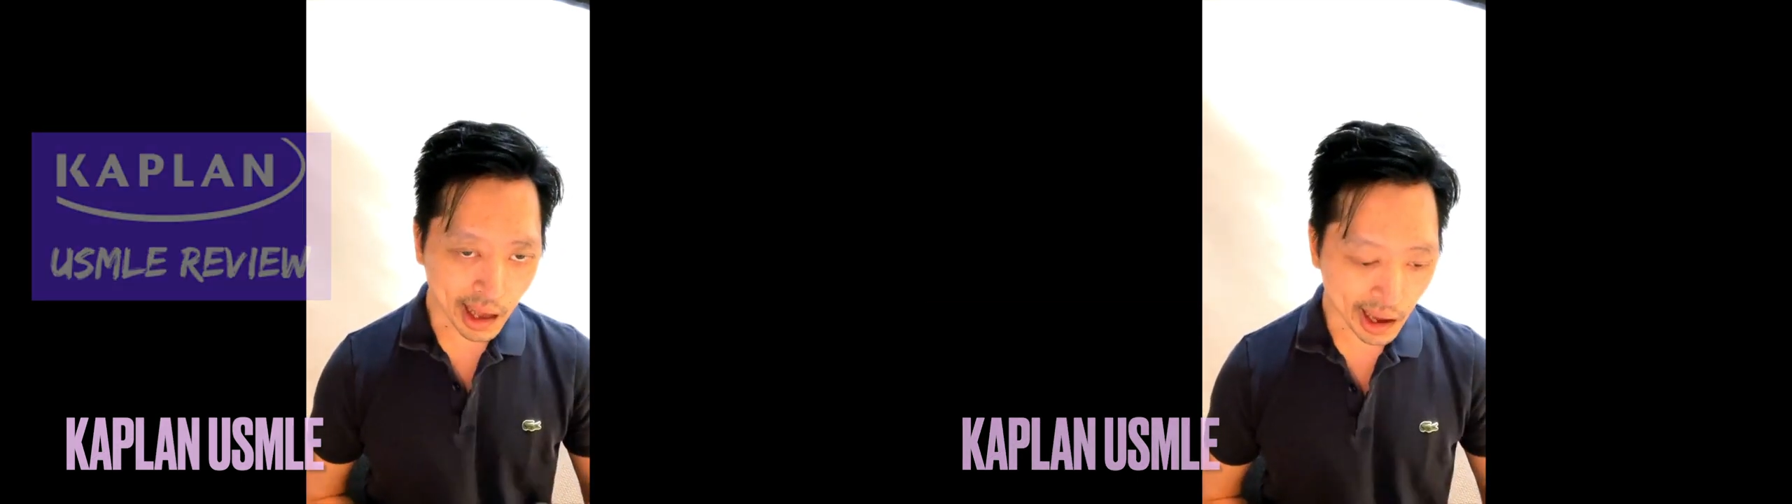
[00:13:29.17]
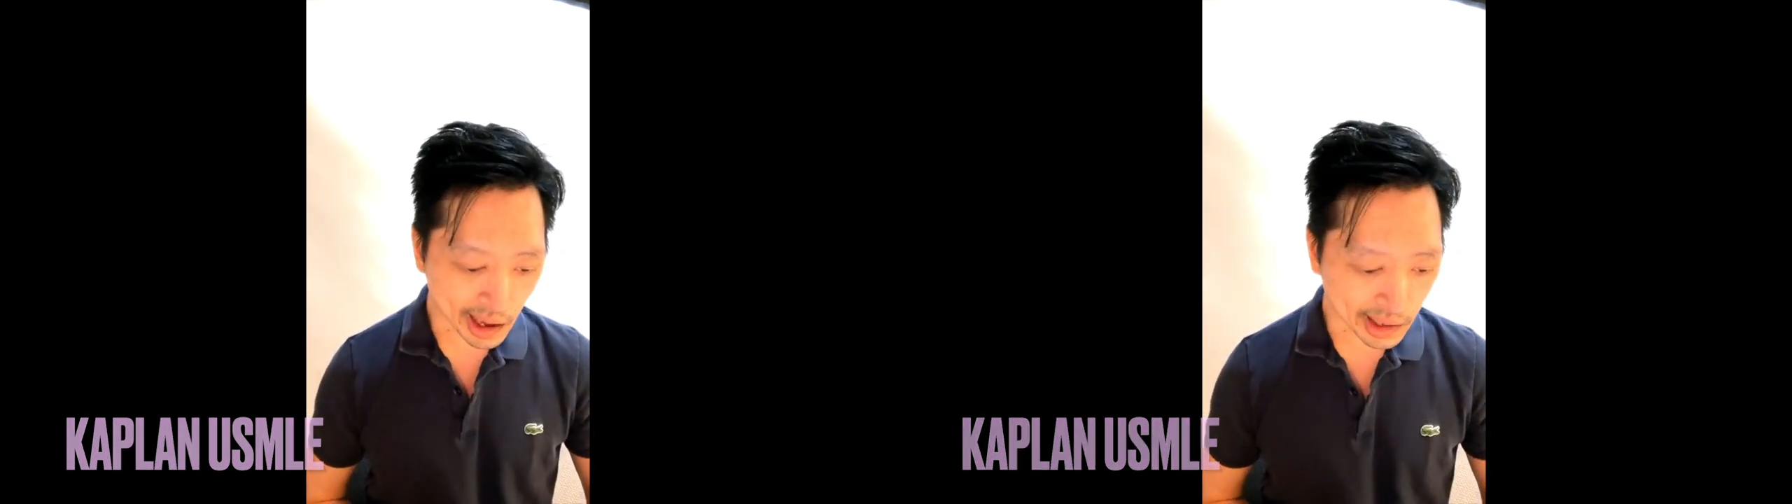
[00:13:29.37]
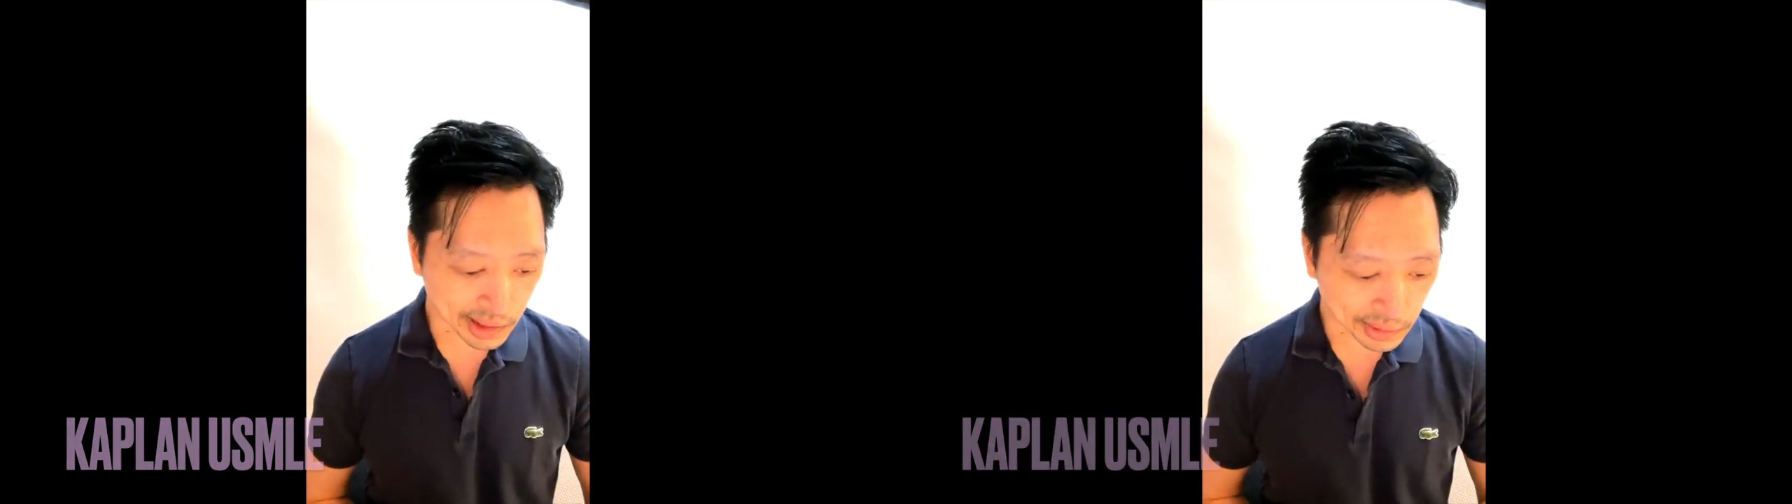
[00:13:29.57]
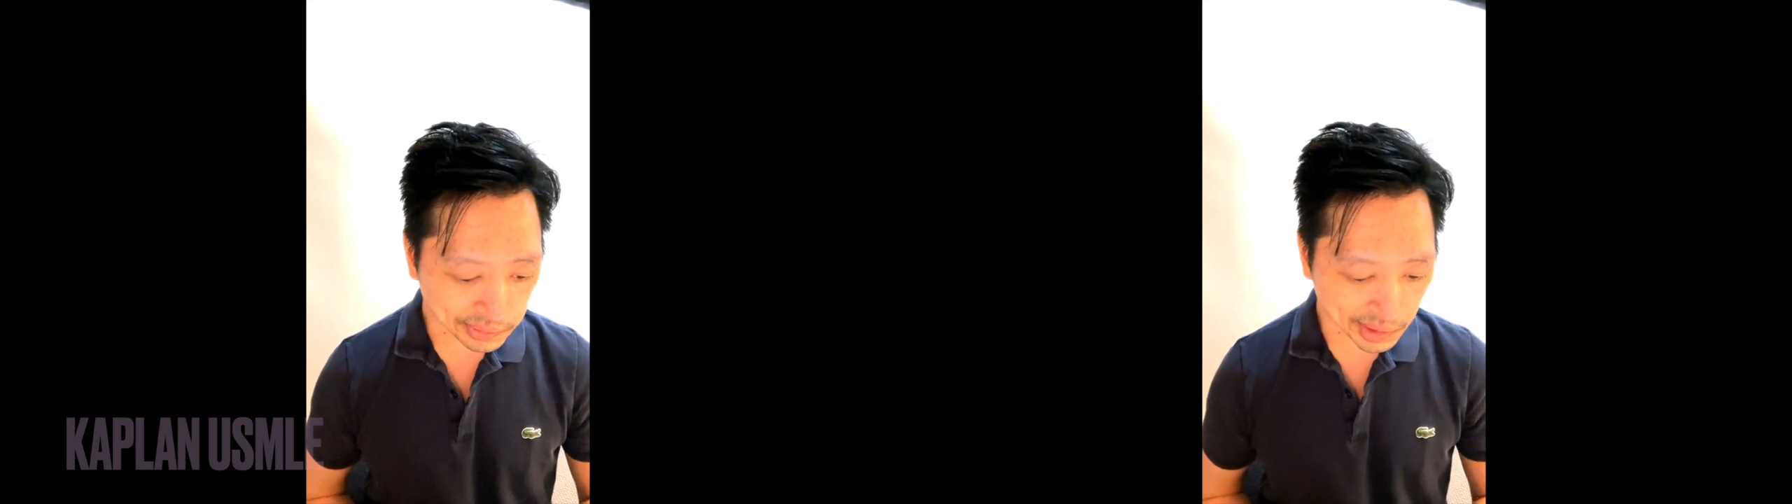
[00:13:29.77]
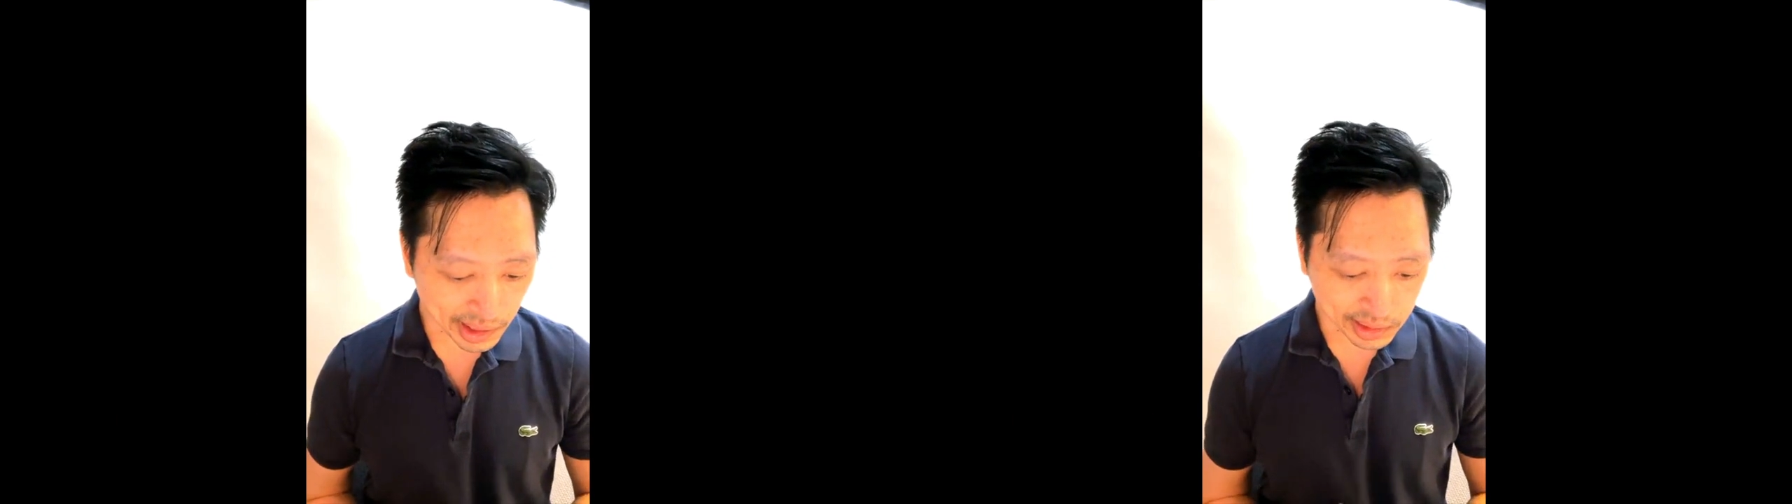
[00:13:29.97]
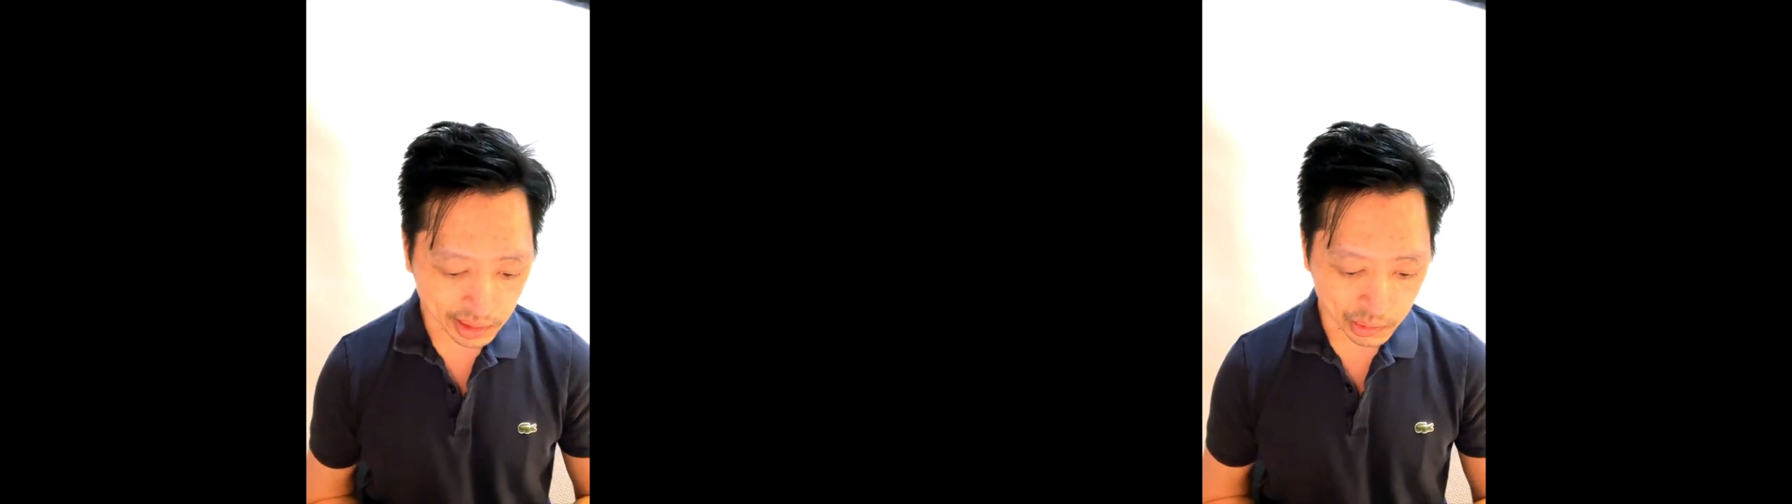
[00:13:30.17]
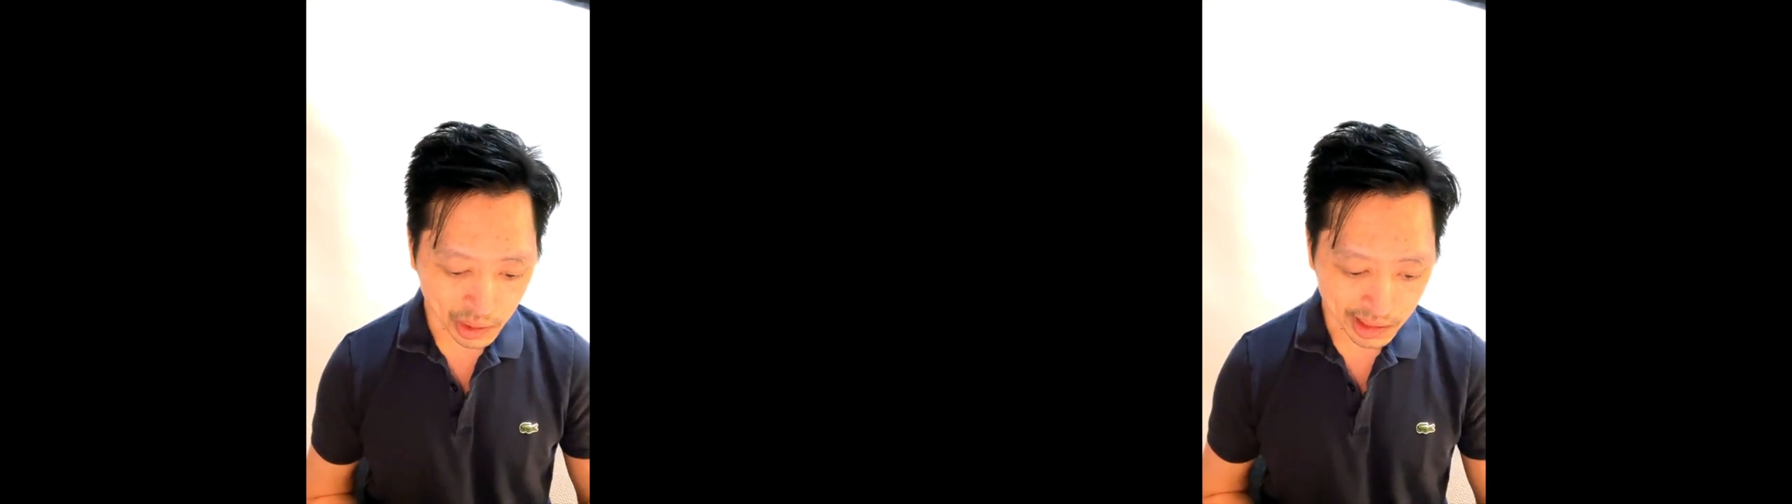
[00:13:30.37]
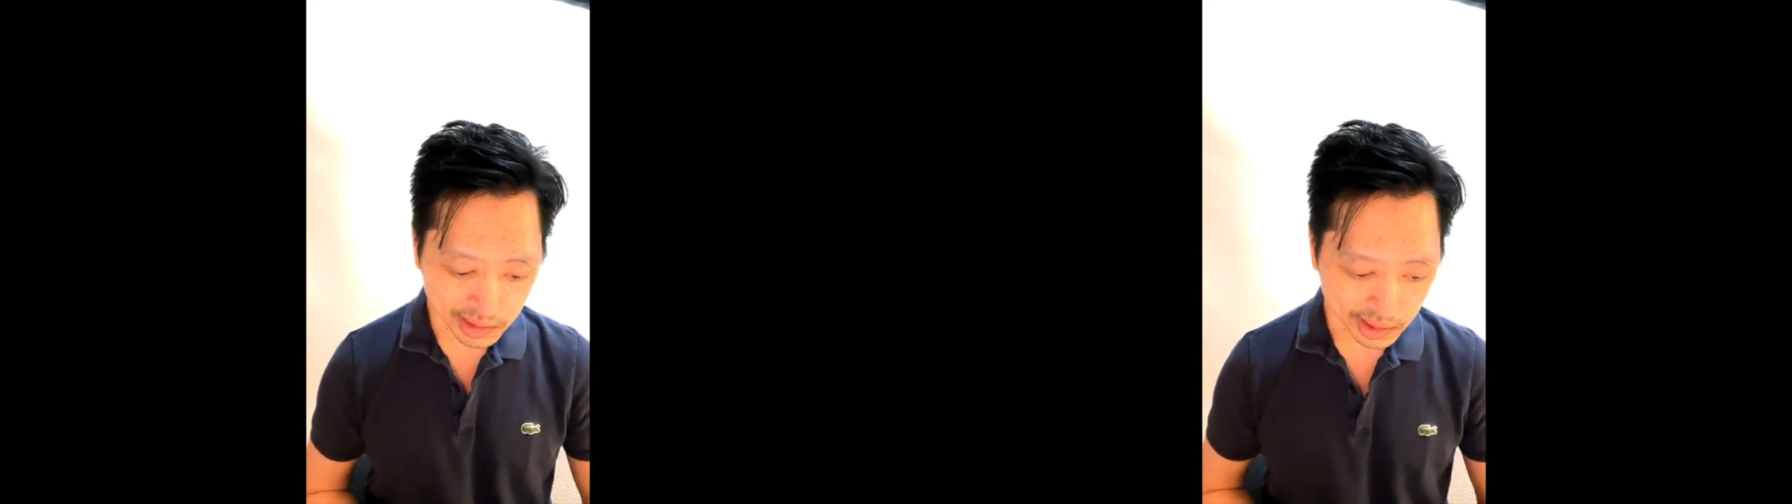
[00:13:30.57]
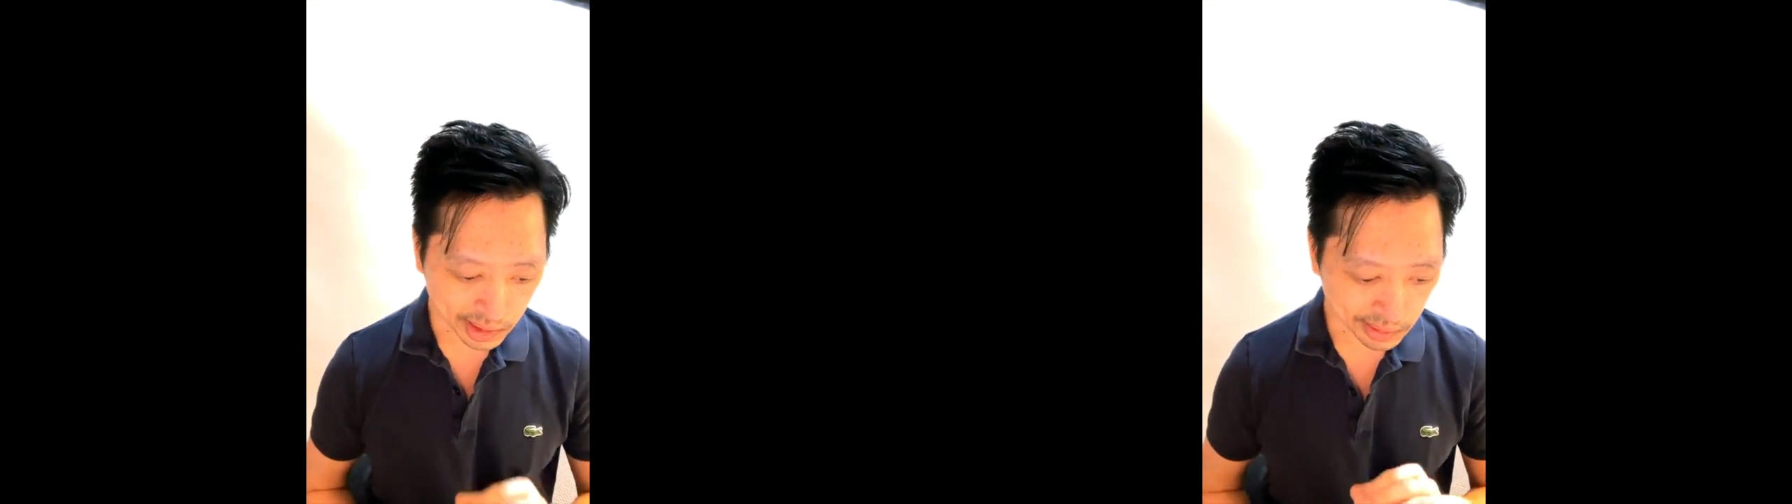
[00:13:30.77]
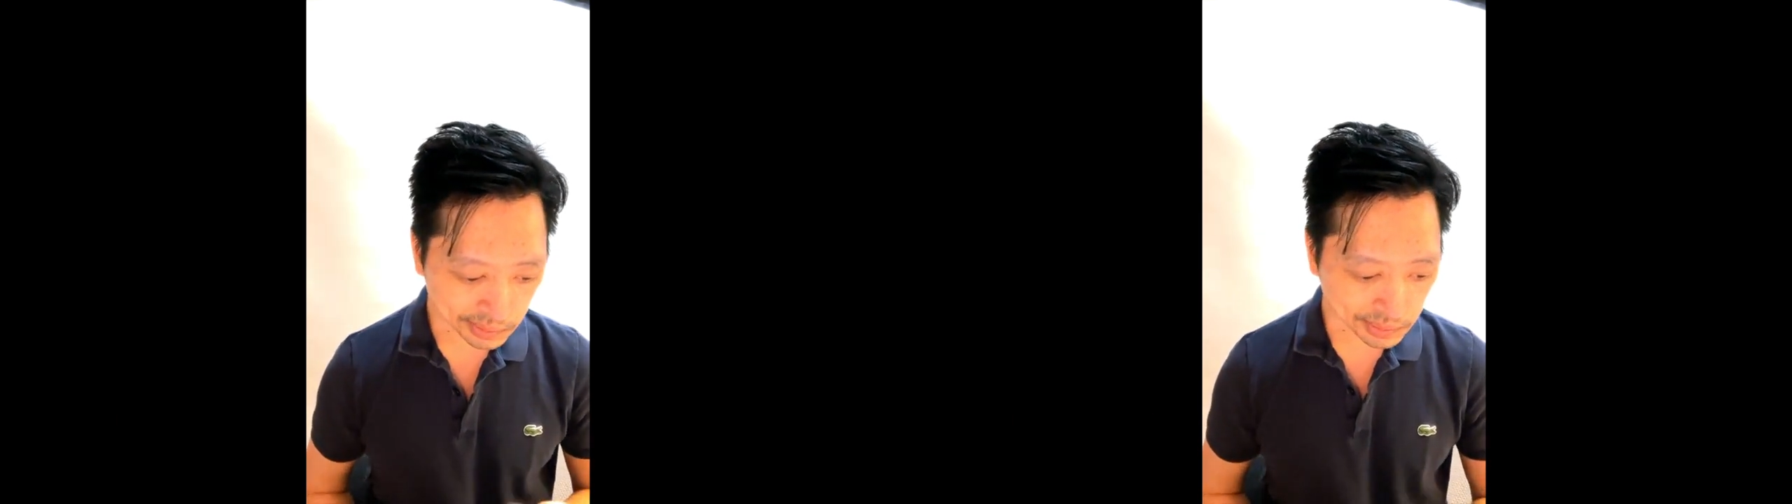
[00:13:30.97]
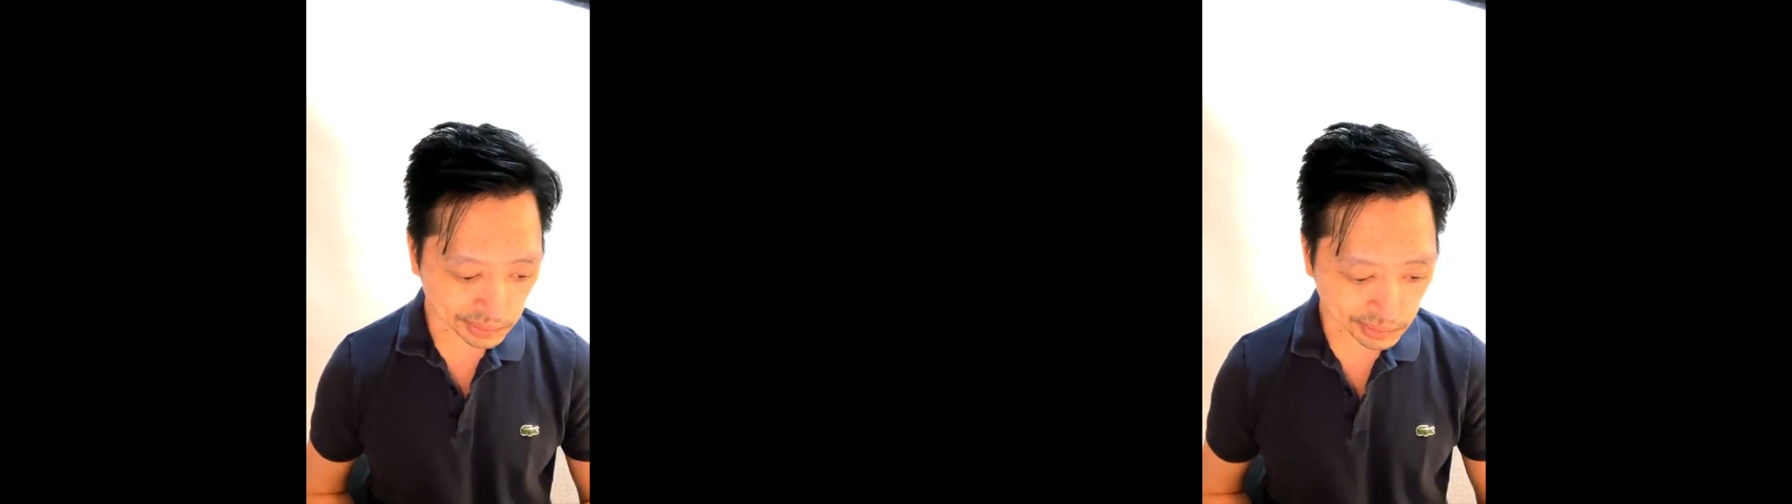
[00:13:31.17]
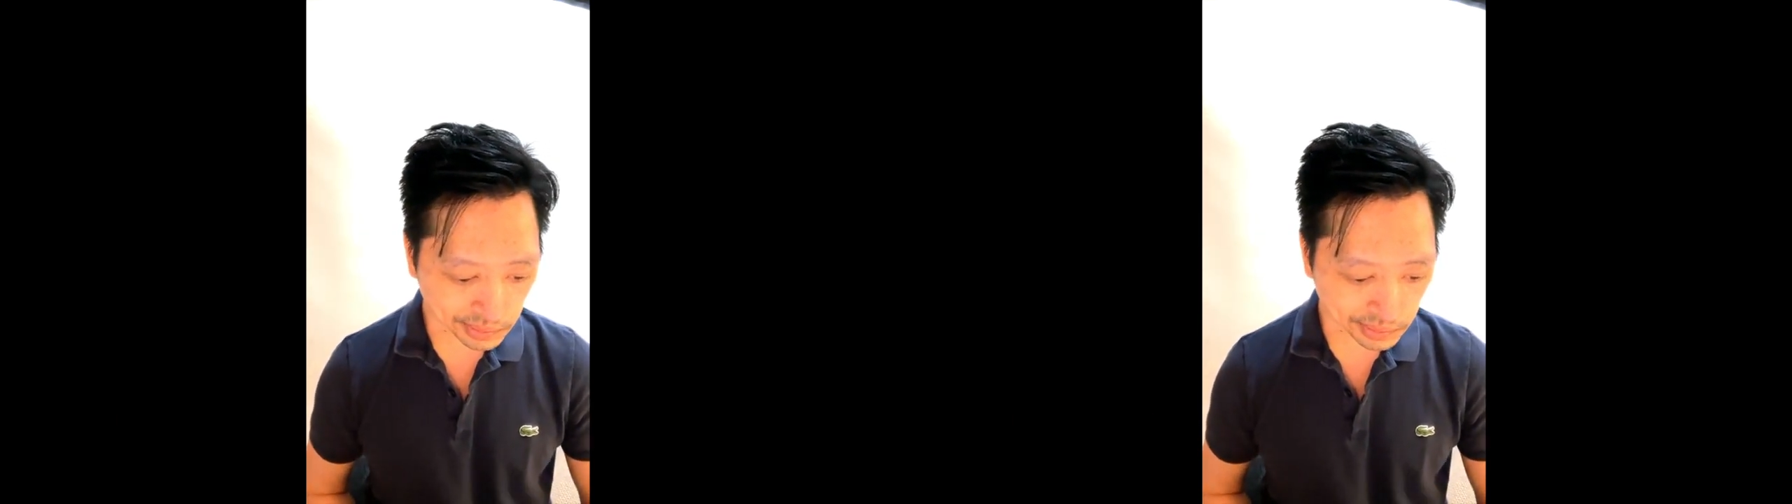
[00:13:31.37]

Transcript: and the first question.